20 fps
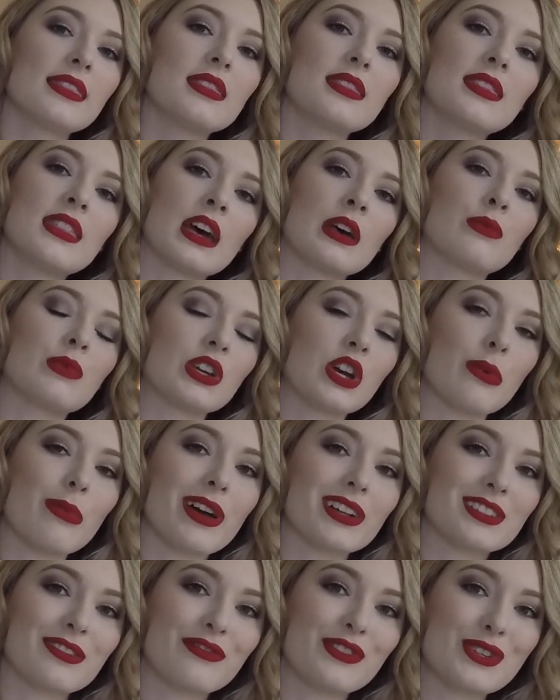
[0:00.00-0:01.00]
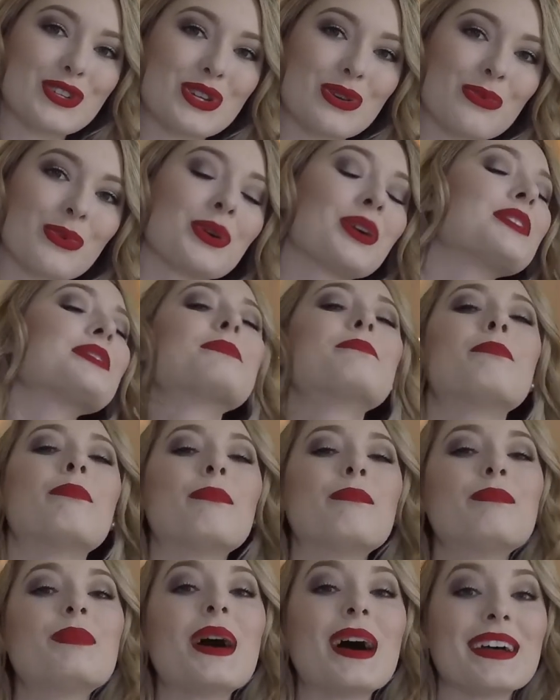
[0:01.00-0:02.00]
Then we go back to Future World.
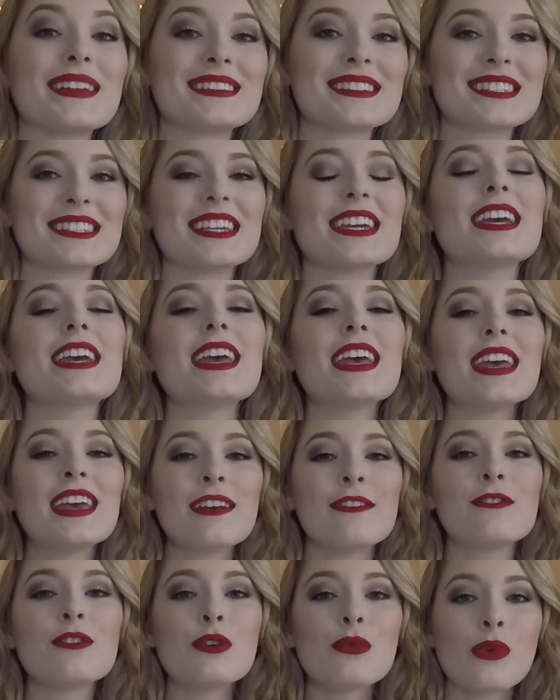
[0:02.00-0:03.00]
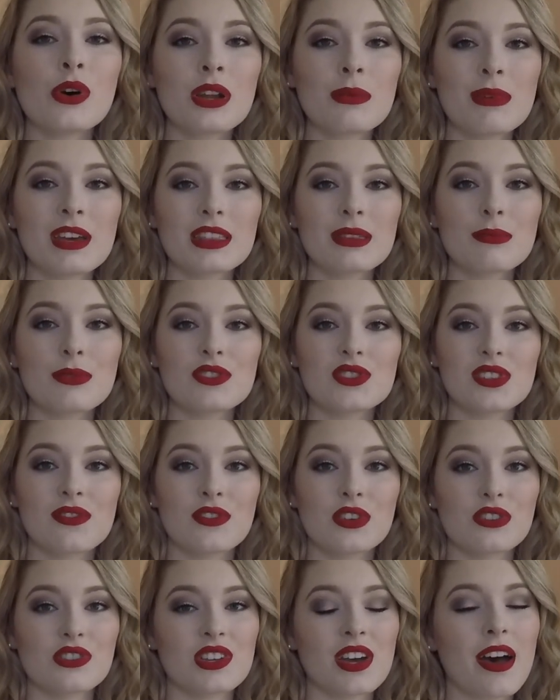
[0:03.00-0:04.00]
But if you want to make the most of
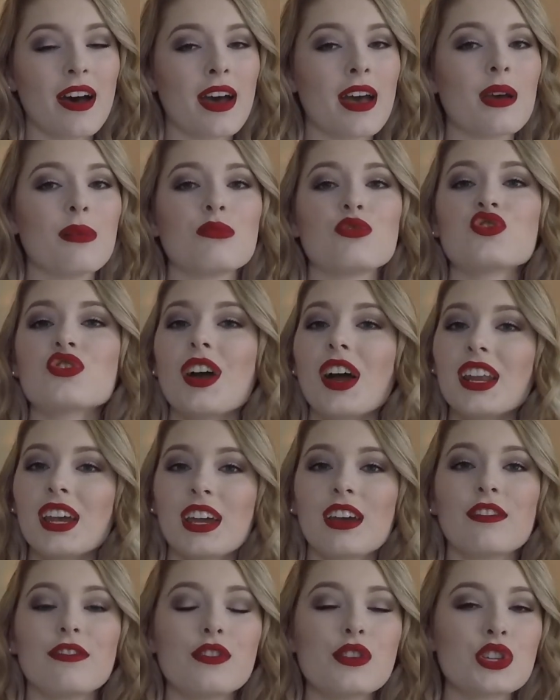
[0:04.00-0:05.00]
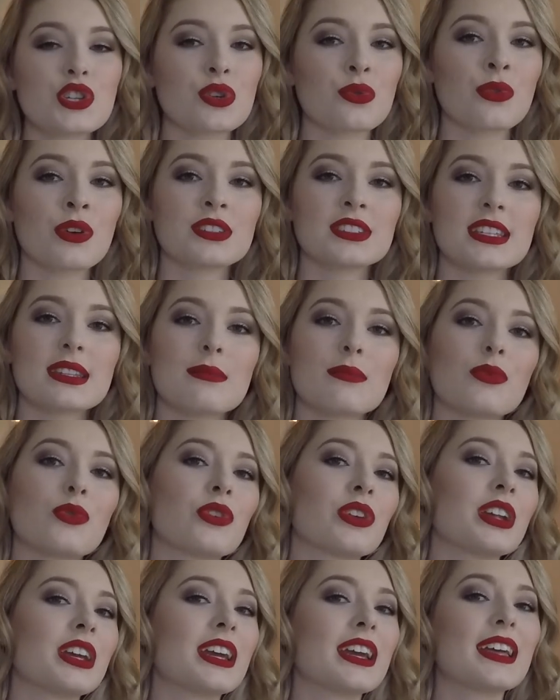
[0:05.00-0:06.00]
your time, try to hit Future World in the
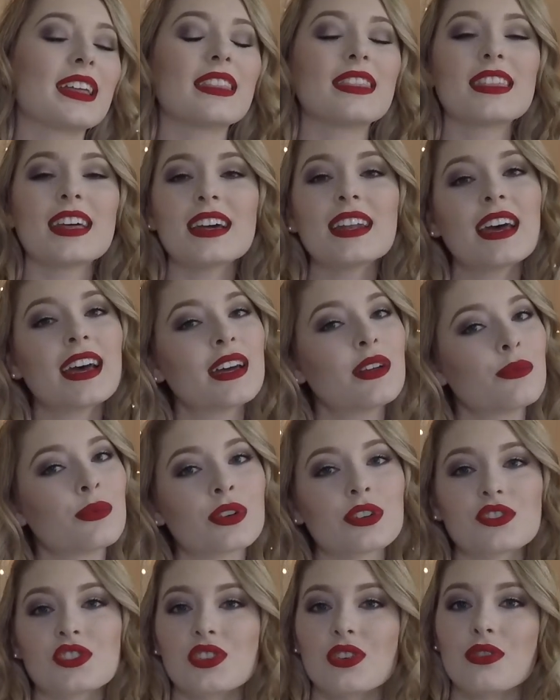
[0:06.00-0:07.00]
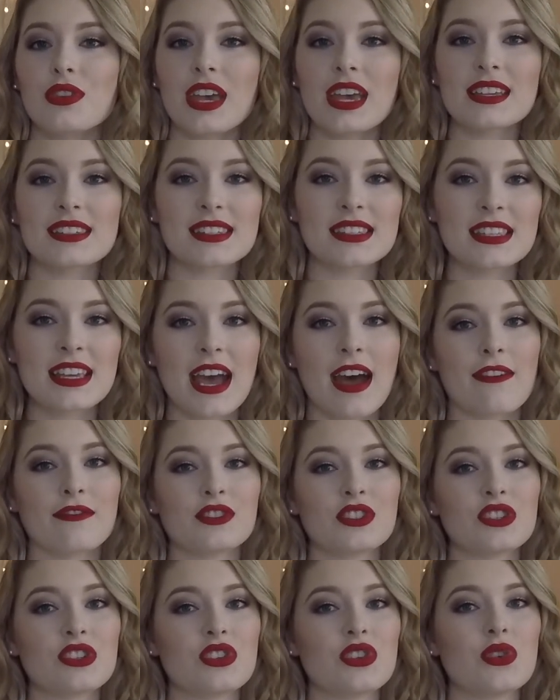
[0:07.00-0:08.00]
morning, then hit World Showcase in the
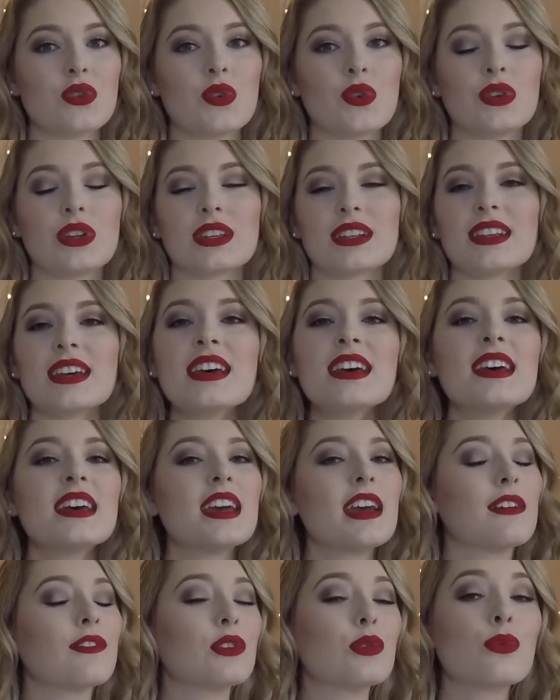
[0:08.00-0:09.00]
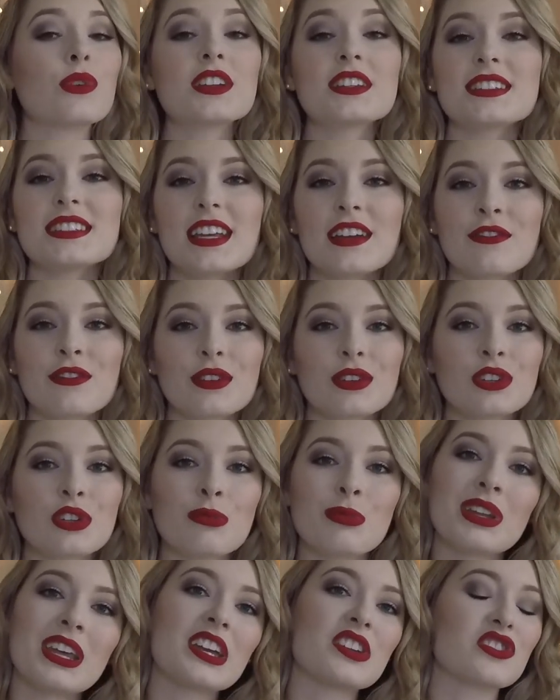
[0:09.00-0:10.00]
afternoon, and if you want to stay for
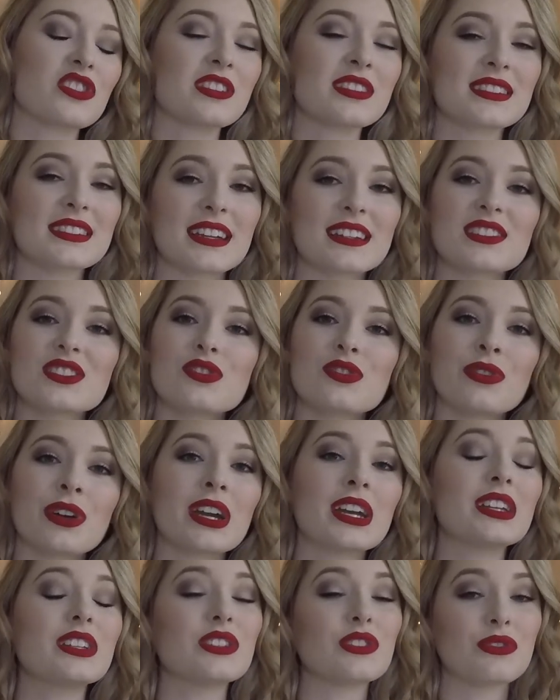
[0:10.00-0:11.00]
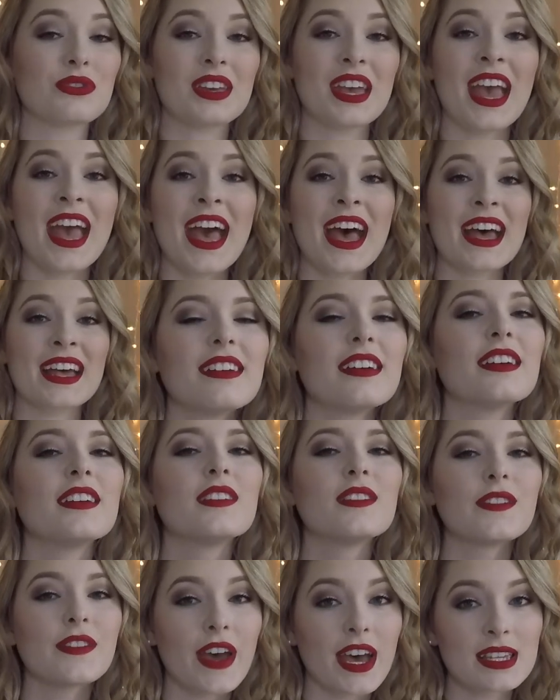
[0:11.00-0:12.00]
Illuminations, that's great, you can.
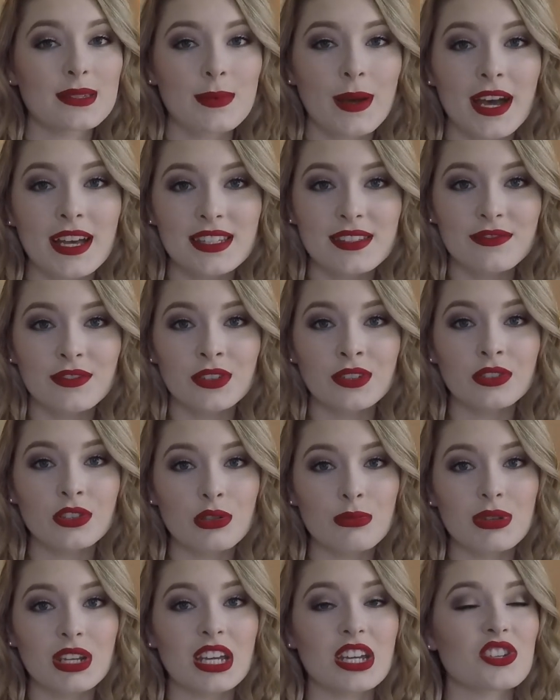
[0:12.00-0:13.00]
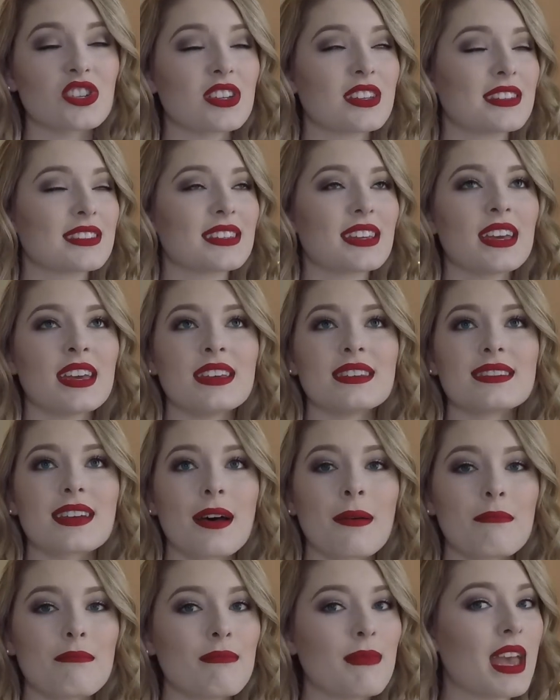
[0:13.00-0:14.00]
Fast Pass for Illuminations is
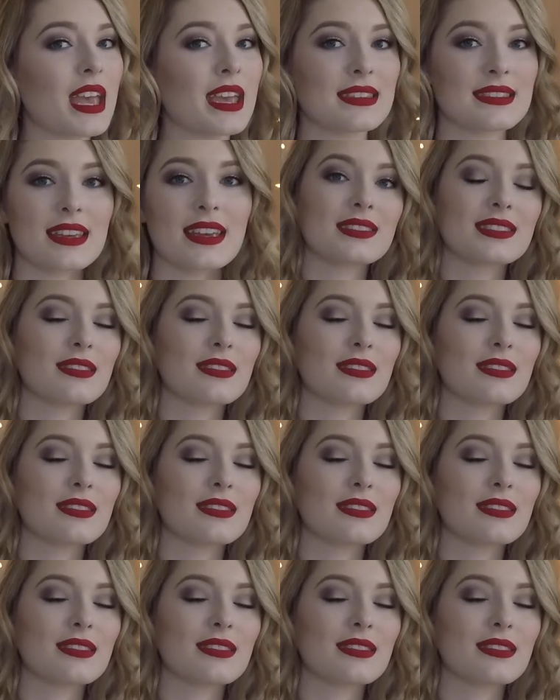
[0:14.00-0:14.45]
amazing.